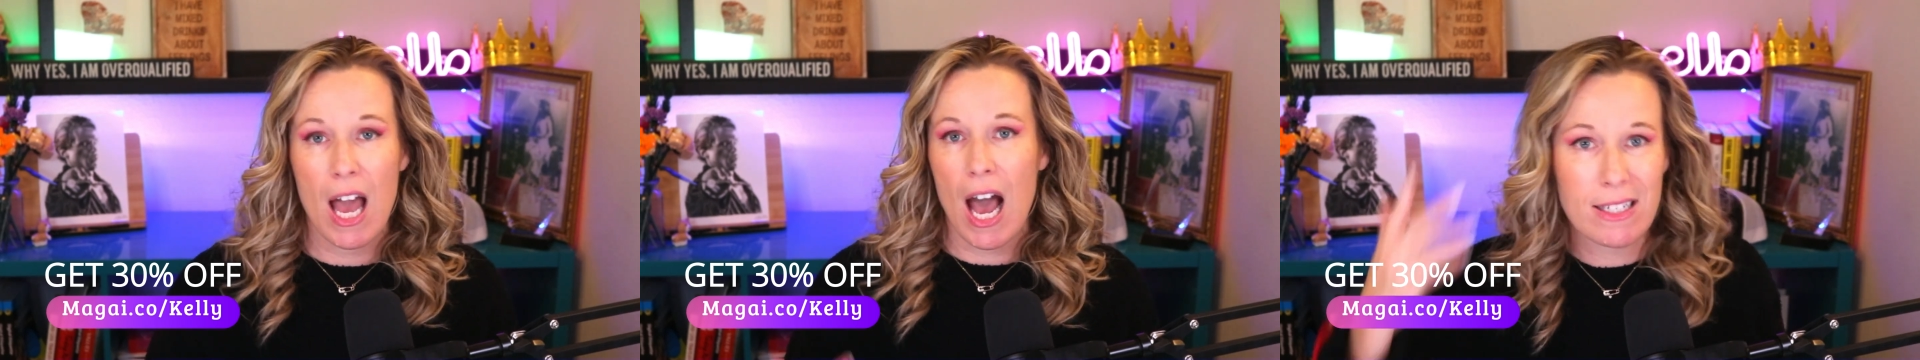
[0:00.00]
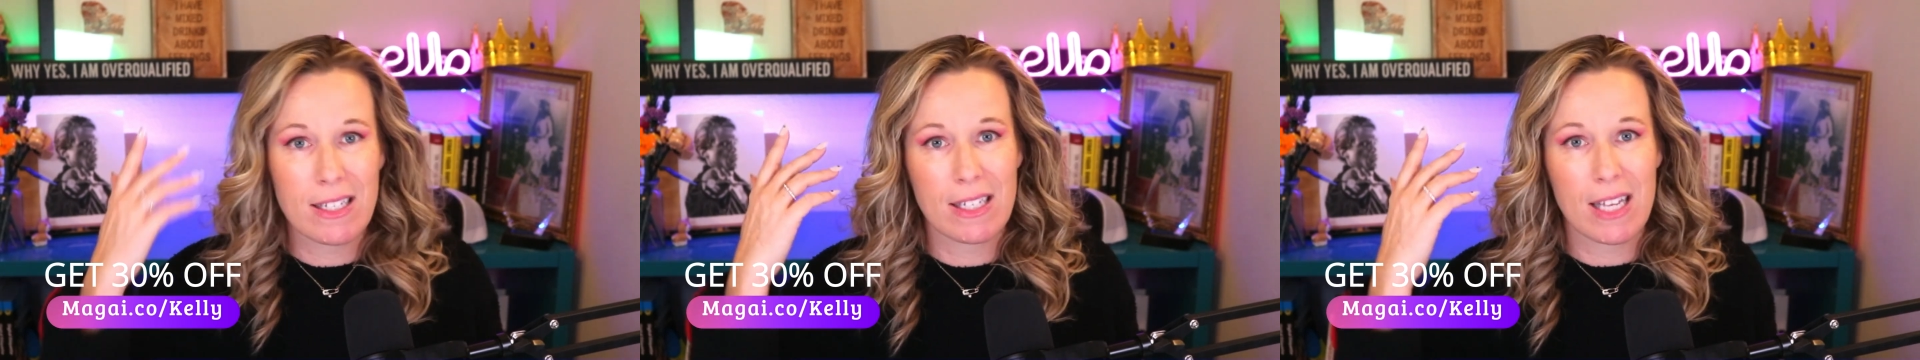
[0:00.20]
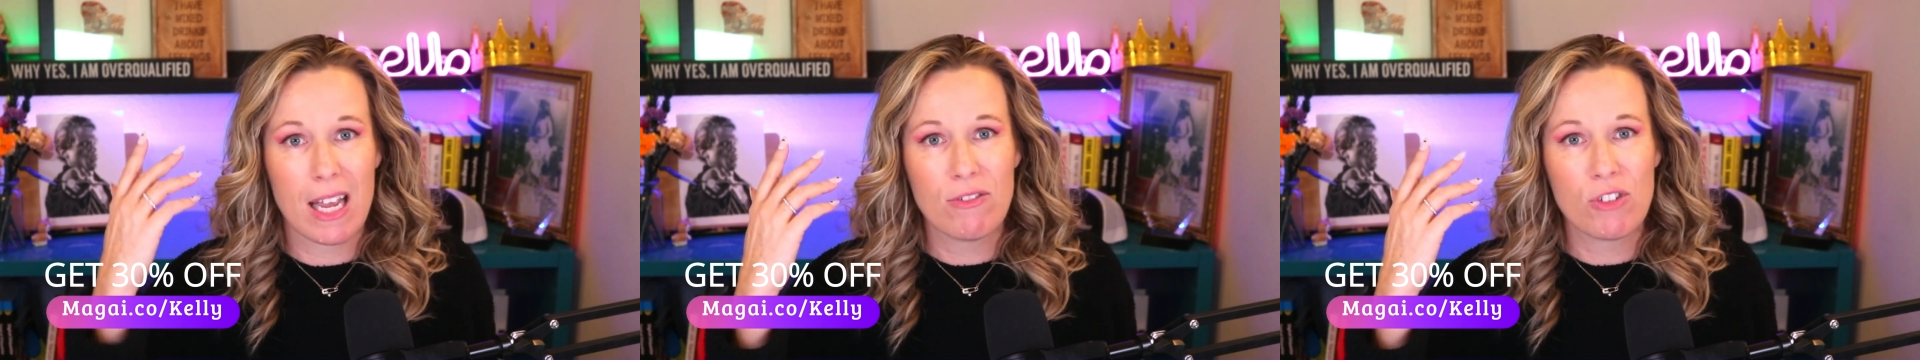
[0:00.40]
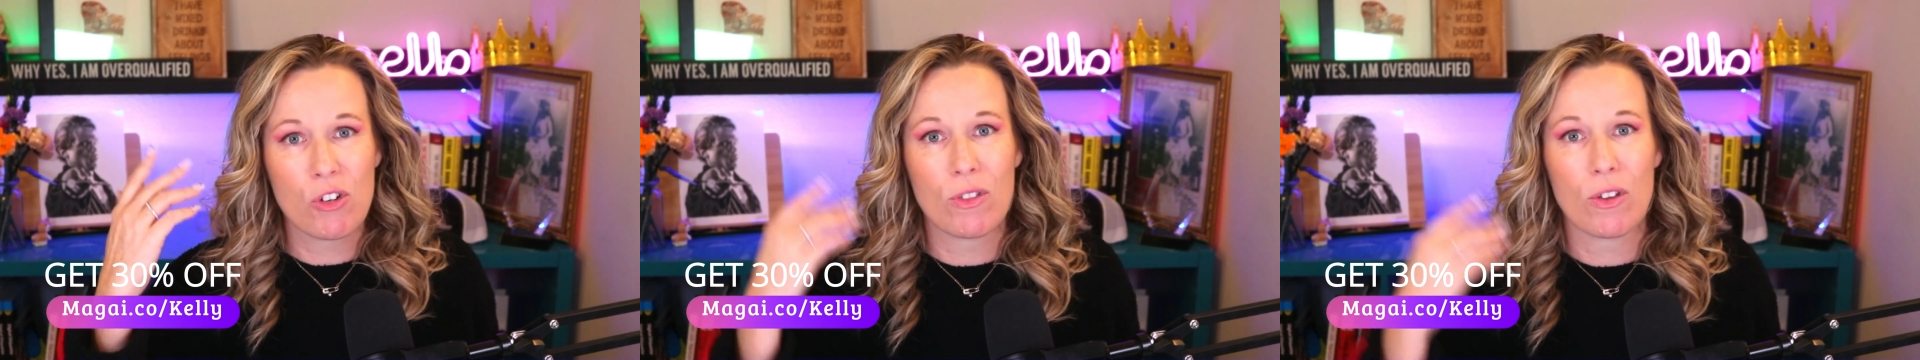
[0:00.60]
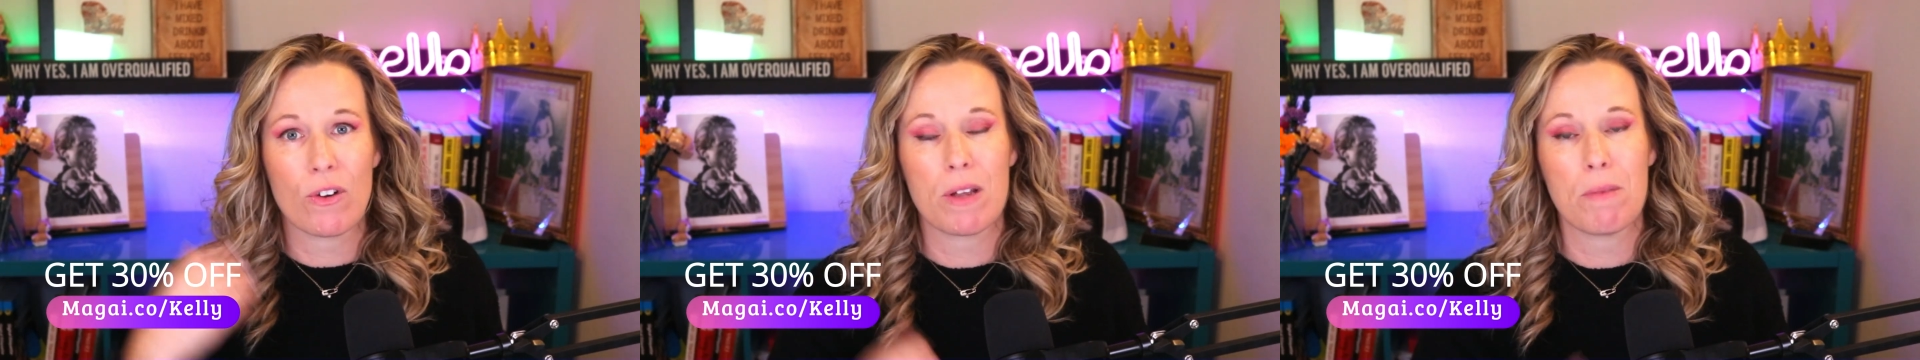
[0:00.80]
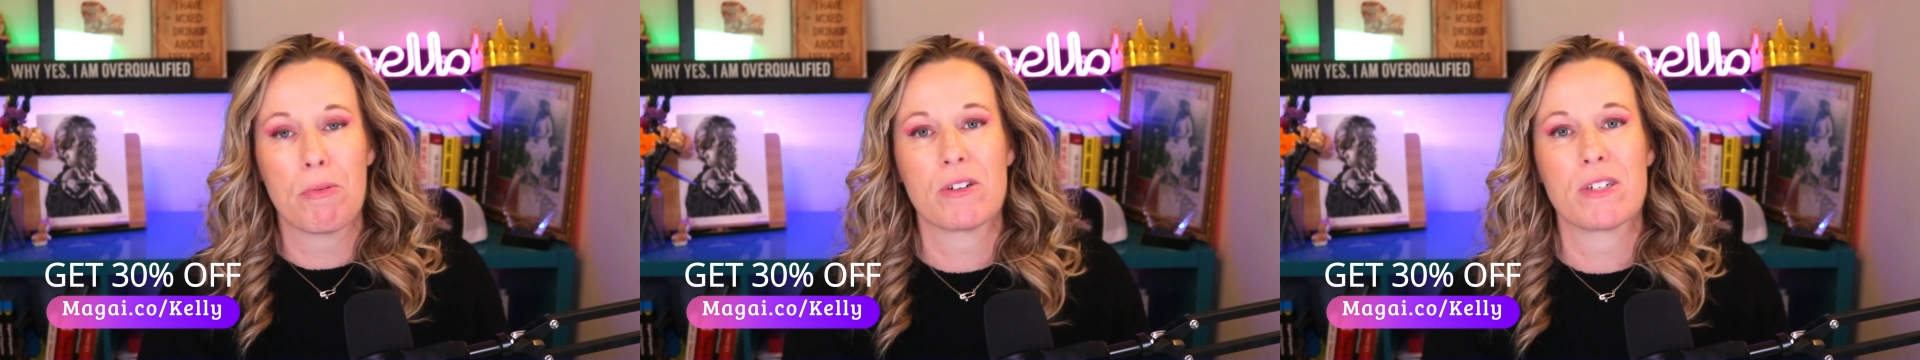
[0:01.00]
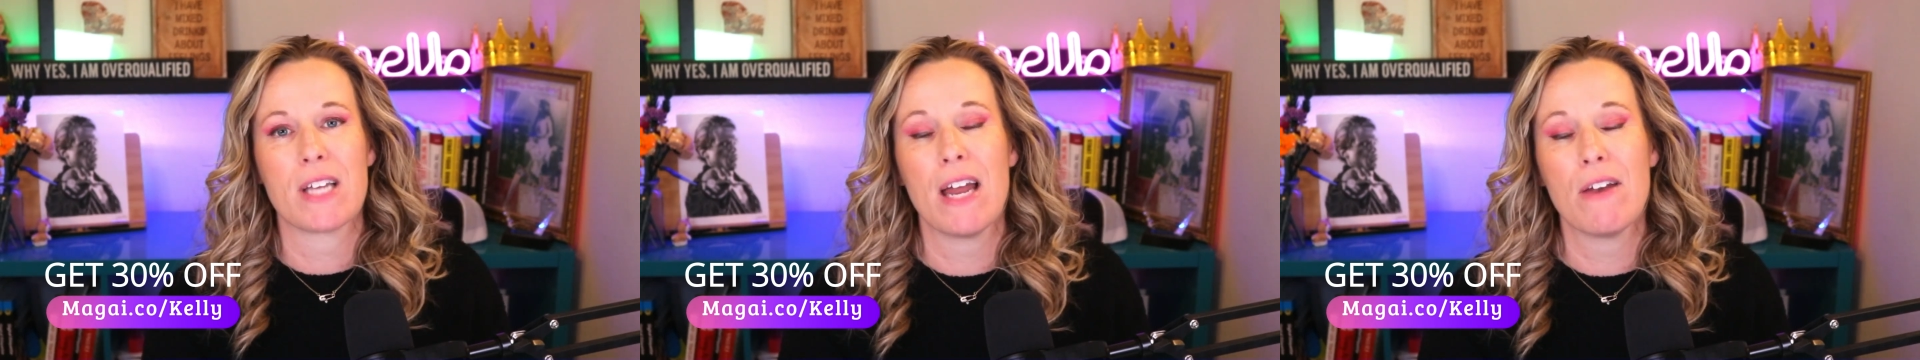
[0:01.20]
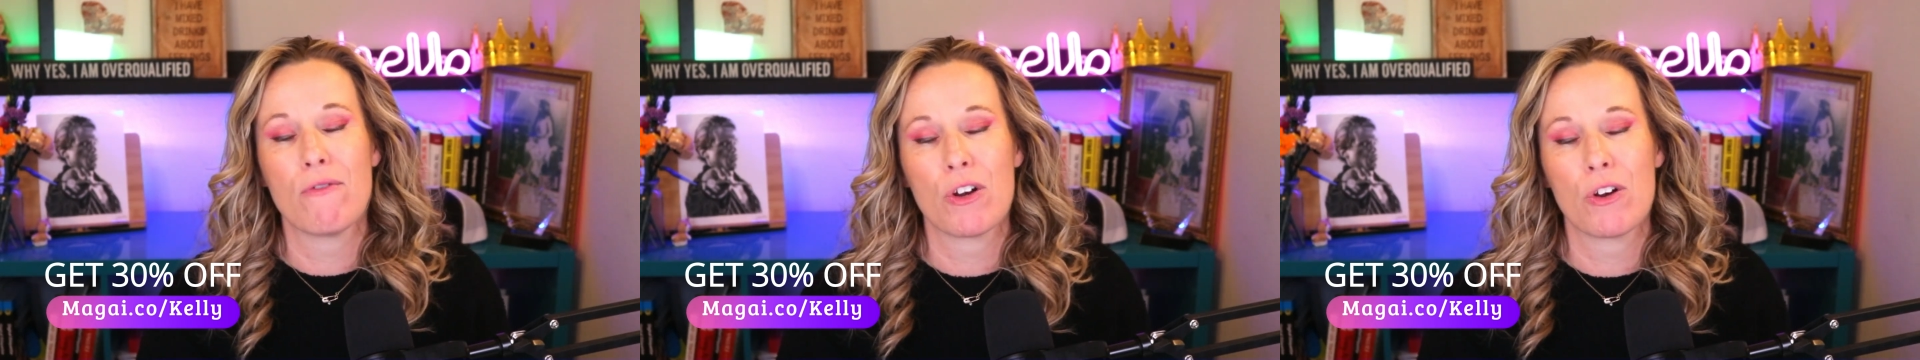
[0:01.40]
It saves you
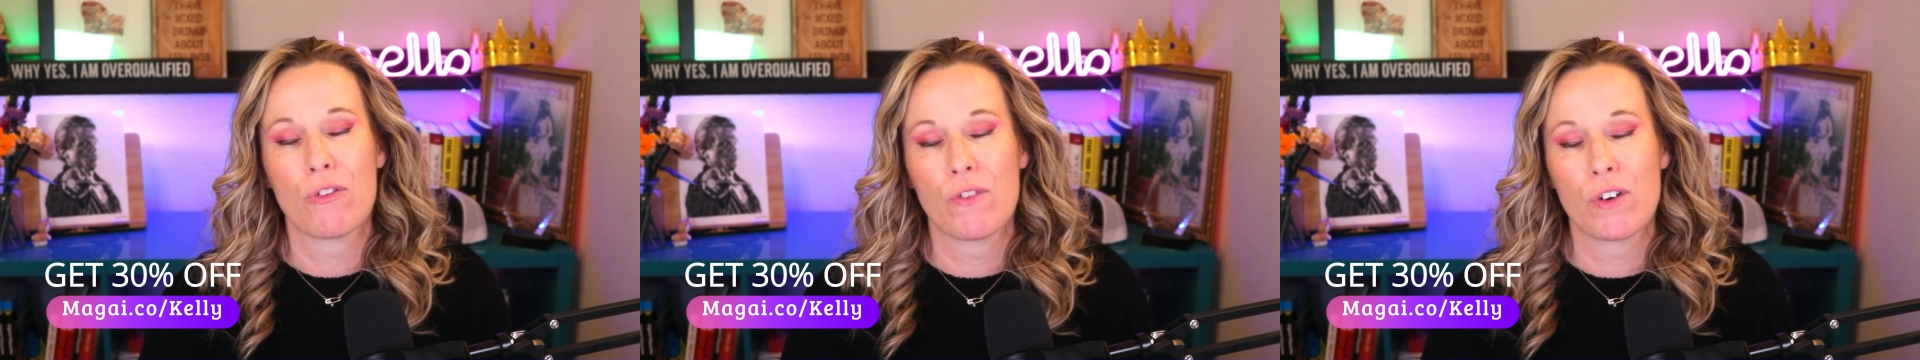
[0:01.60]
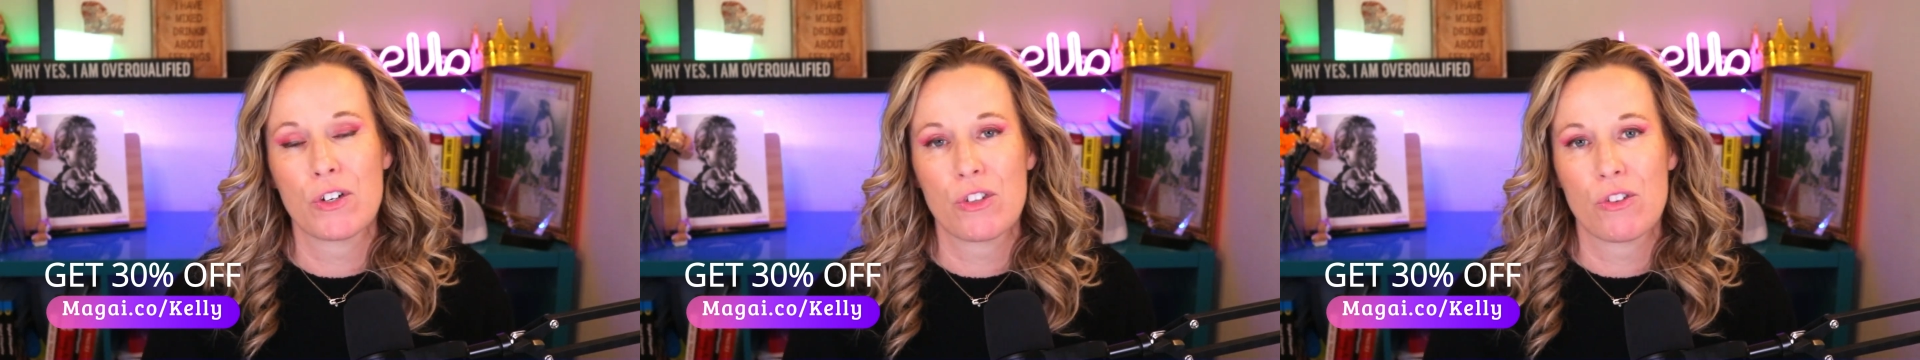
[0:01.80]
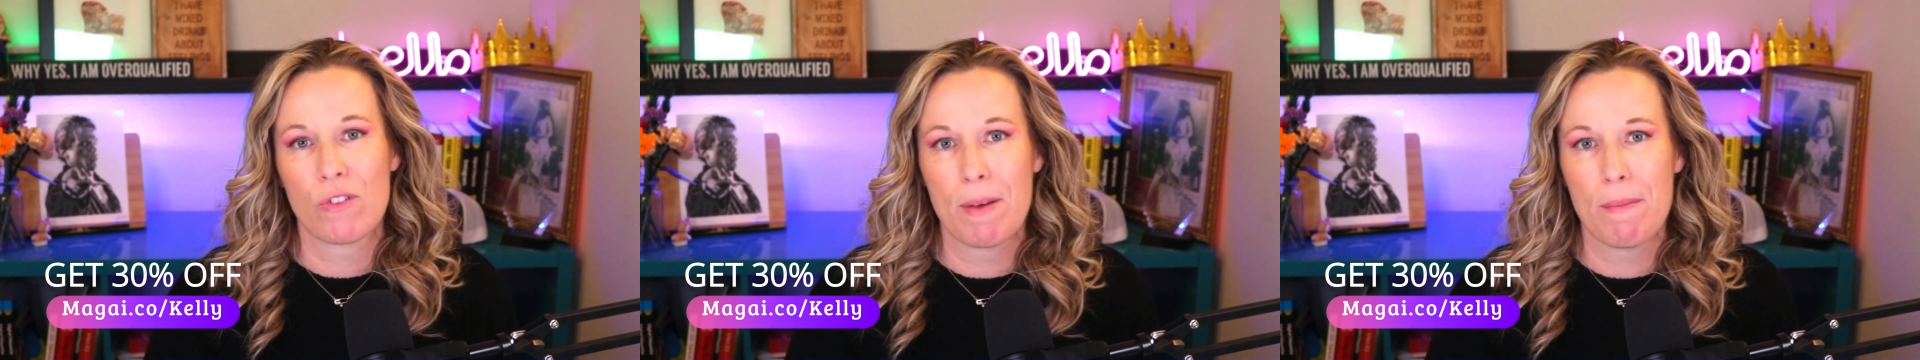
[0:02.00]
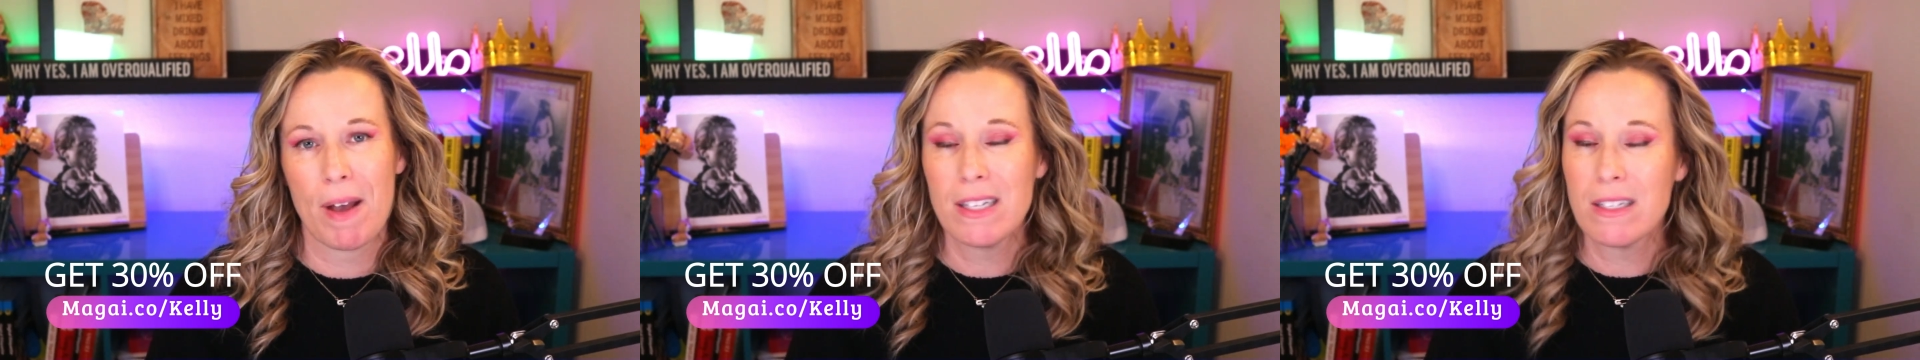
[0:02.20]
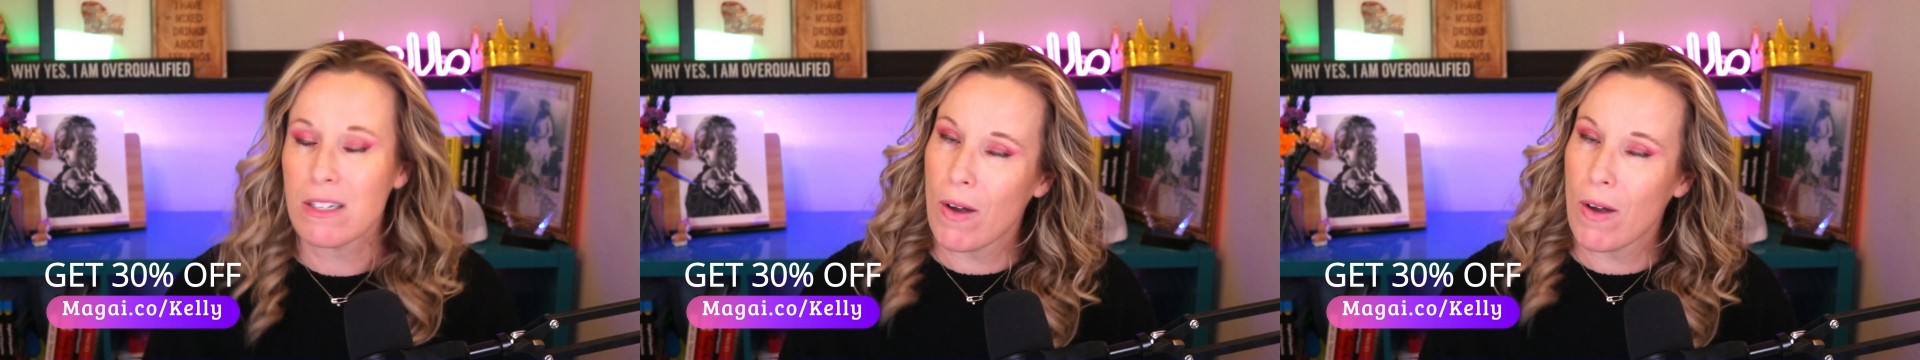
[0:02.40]
30% for your first three months.